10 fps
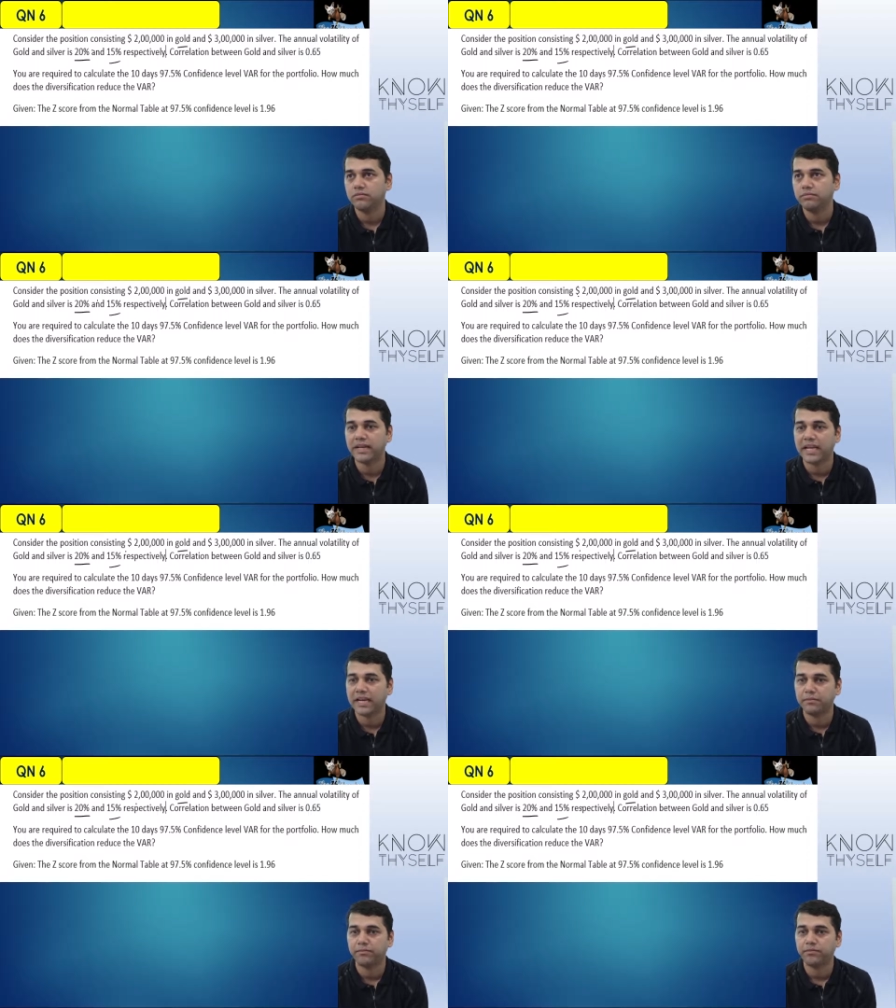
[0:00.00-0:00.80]
per
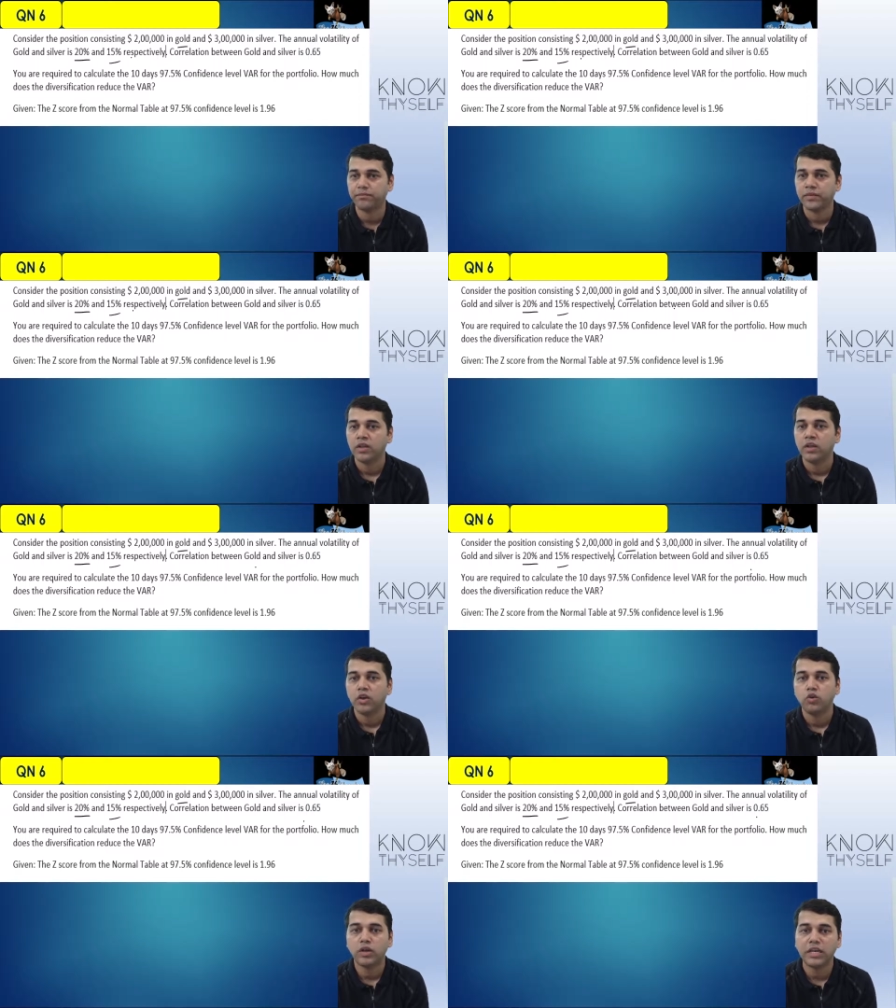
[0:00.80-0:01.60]
annum
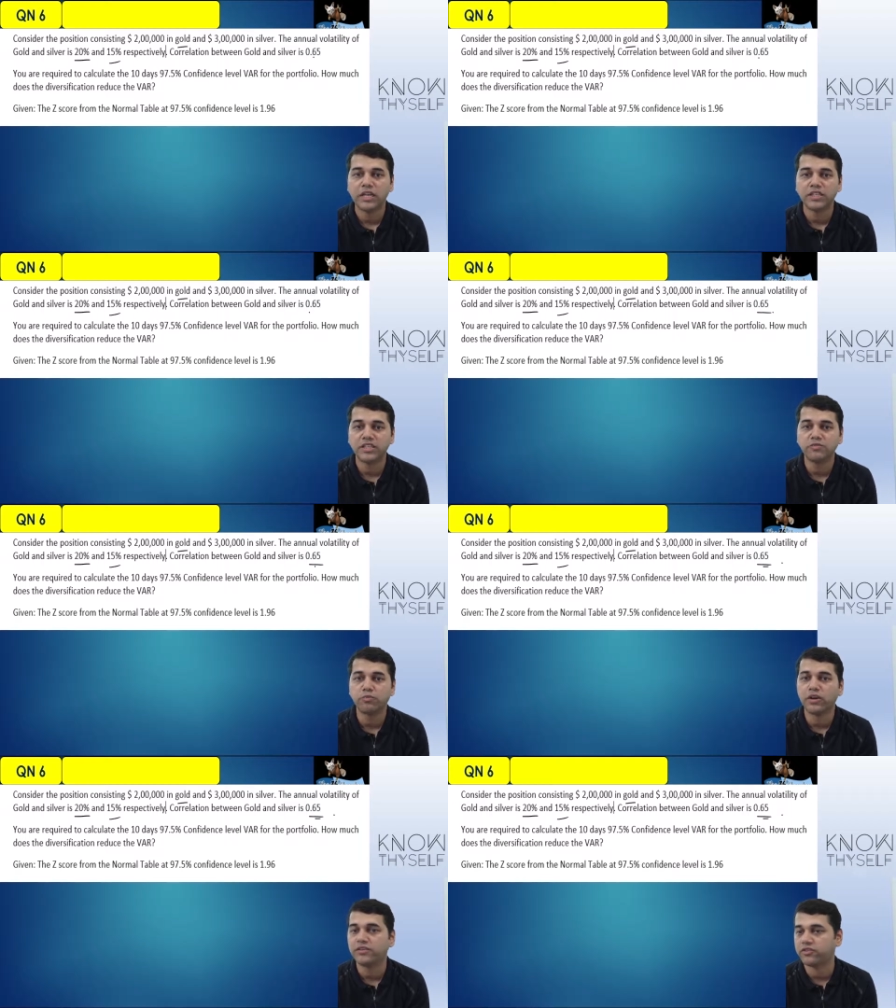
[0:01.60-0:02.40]
correlation is
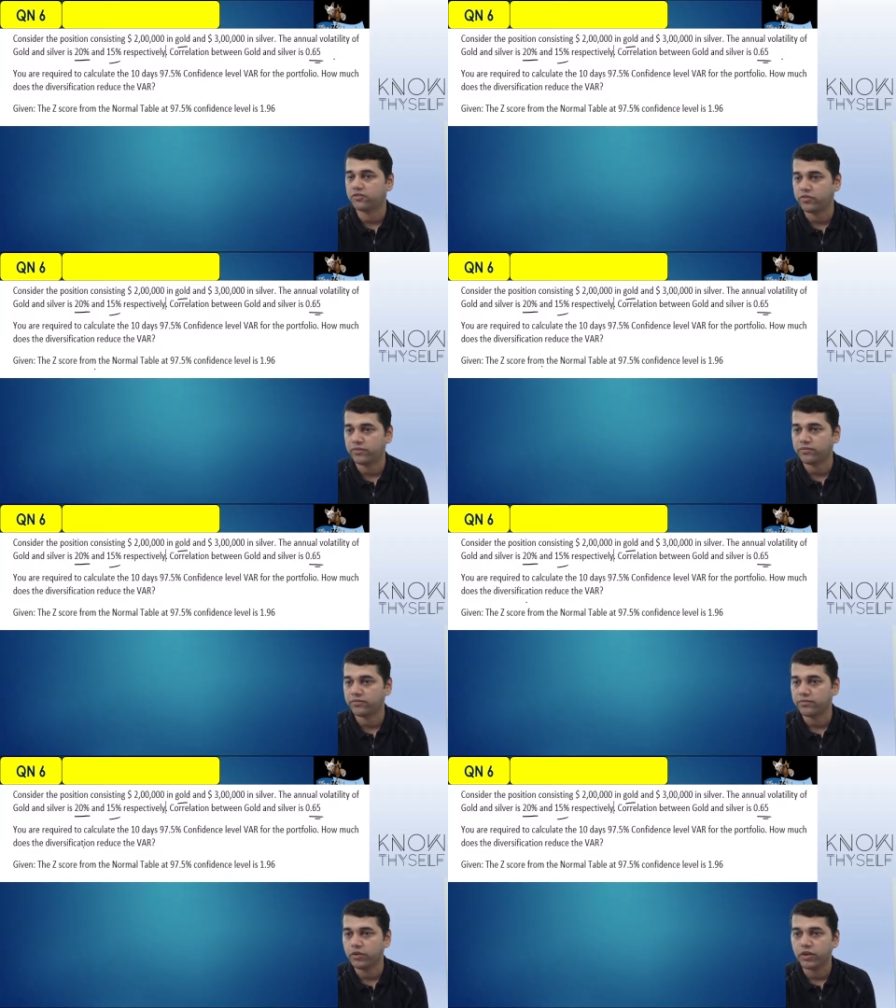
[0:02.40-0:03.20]
0.65
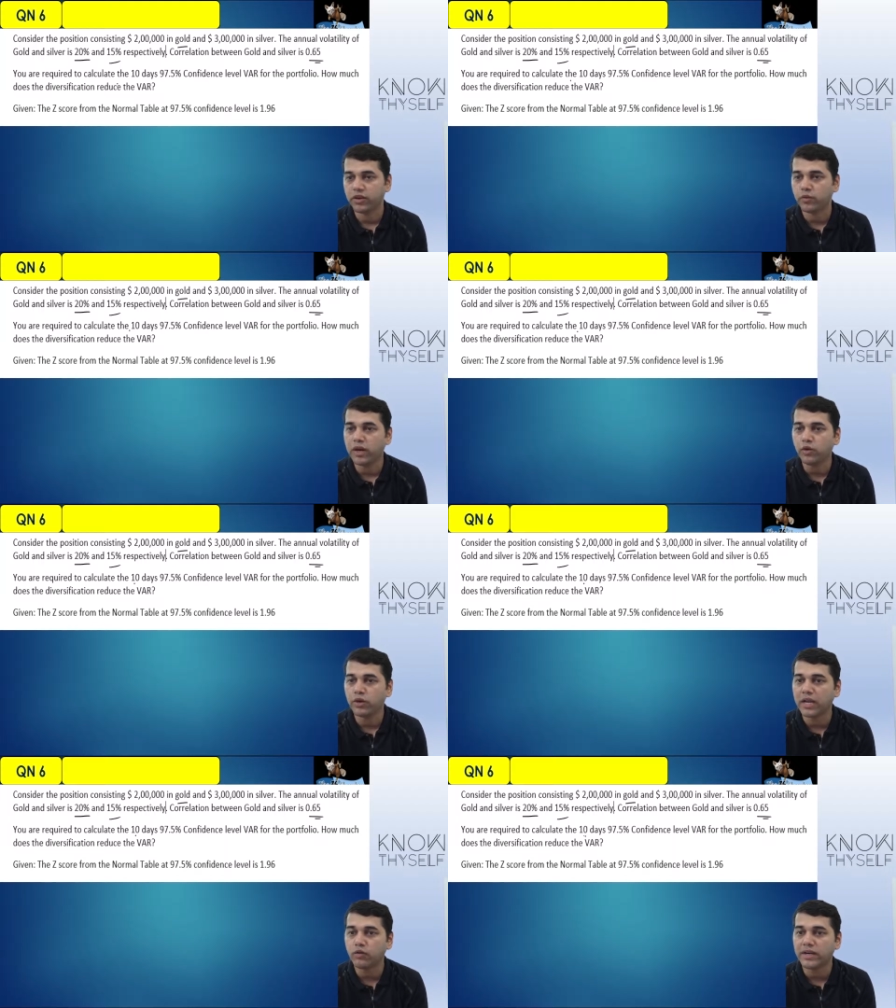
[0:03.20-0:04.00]
you are required to
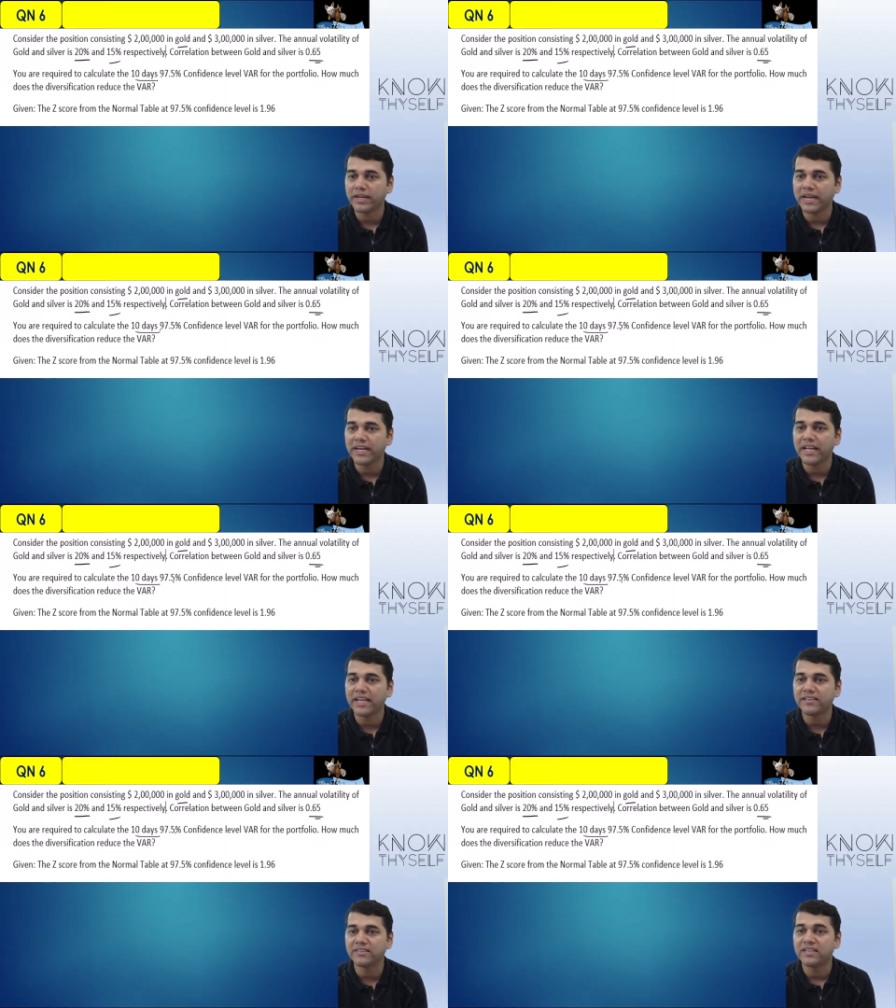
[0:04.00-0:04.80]
calculate 10
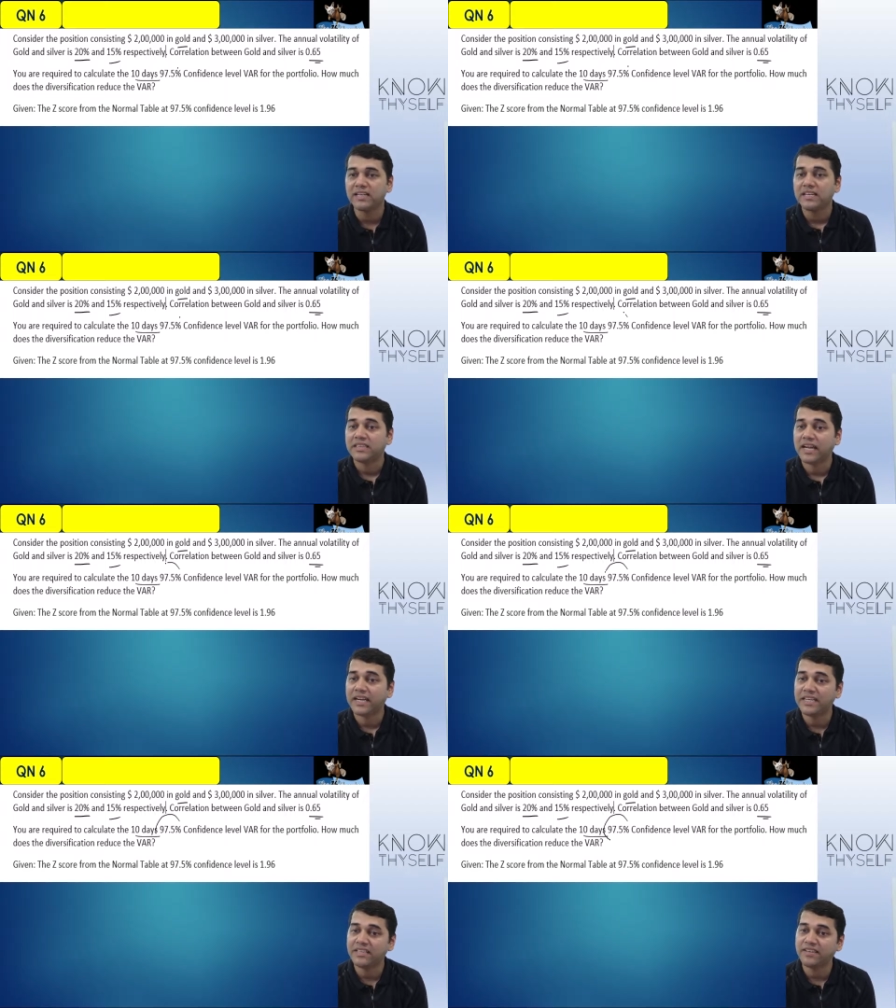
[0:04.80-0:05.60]
days
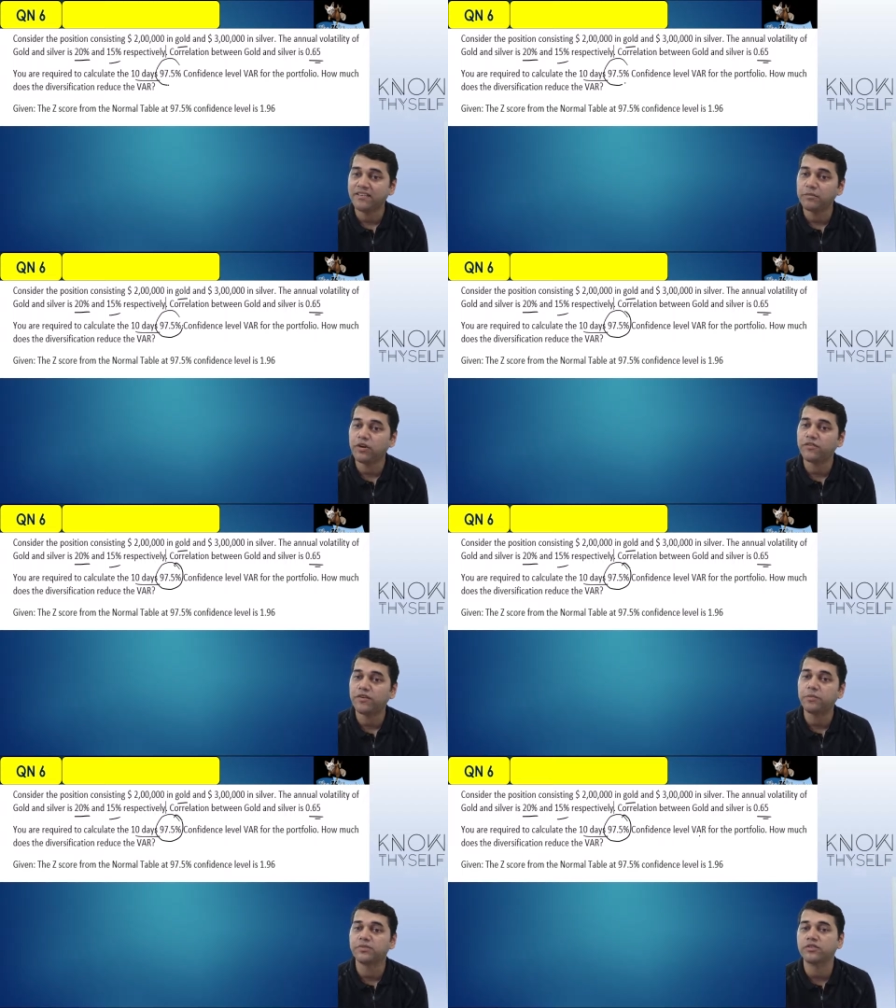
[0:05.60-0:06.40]

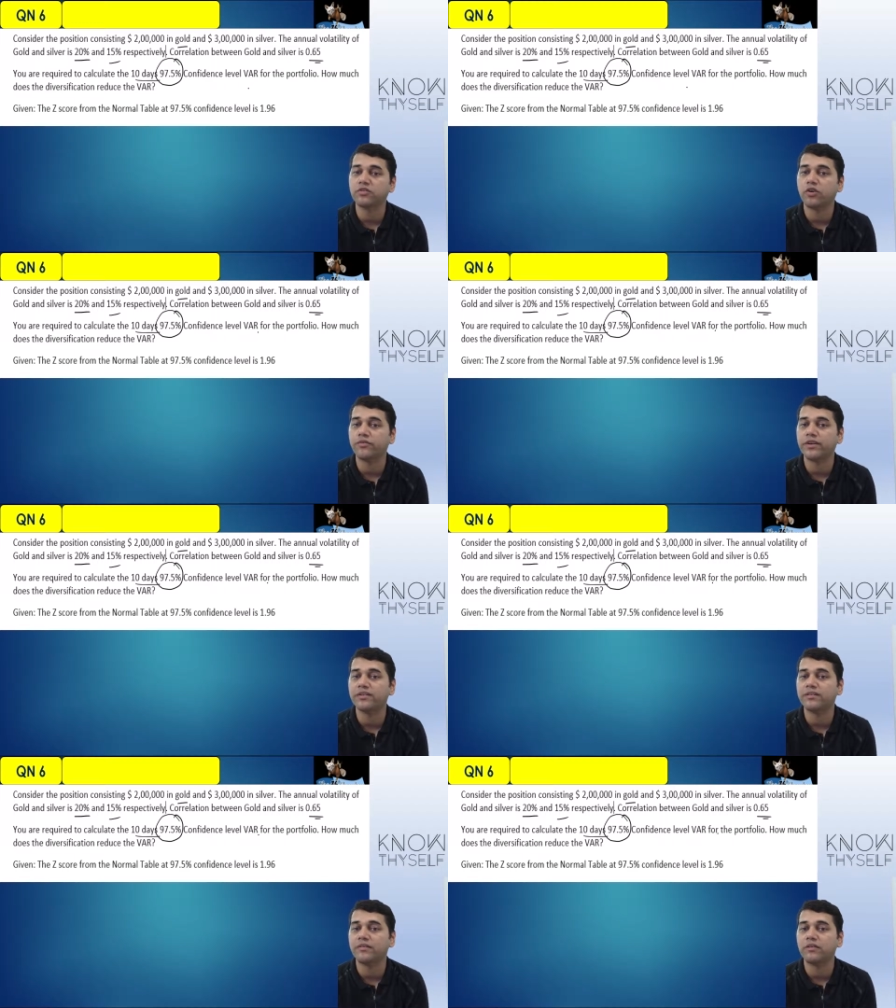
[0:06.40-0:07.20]
97.5 percent confidence
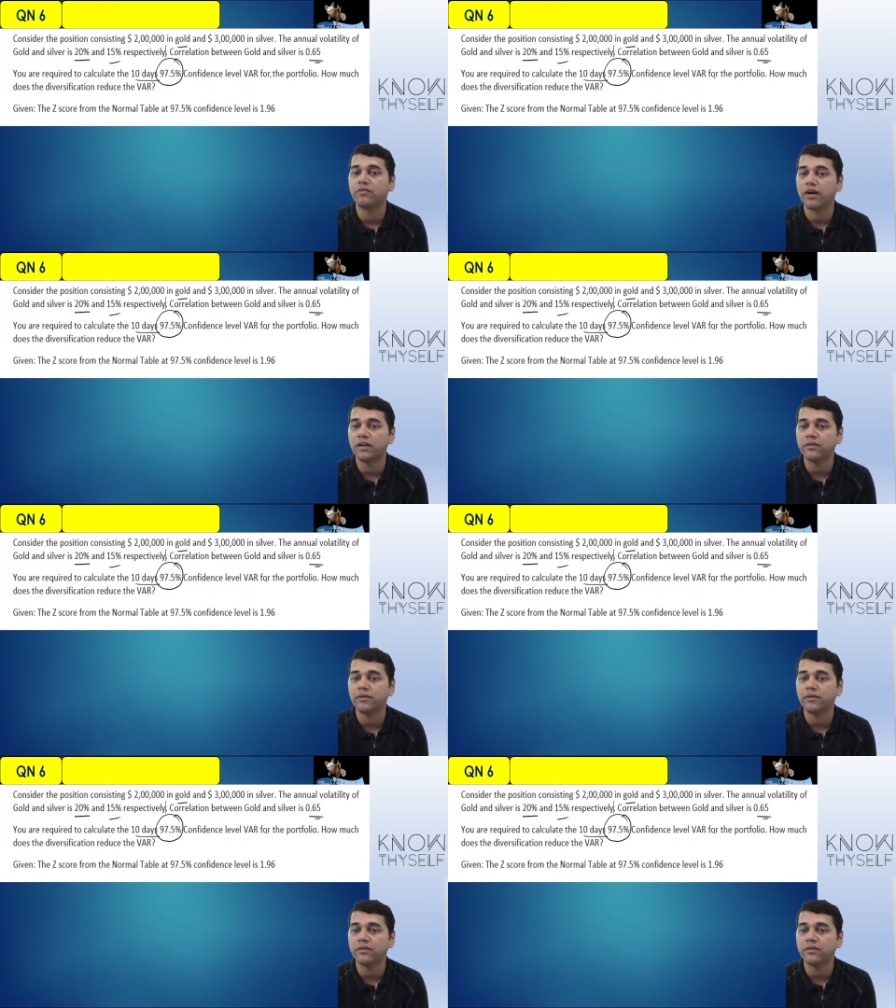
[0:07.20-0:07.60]
level var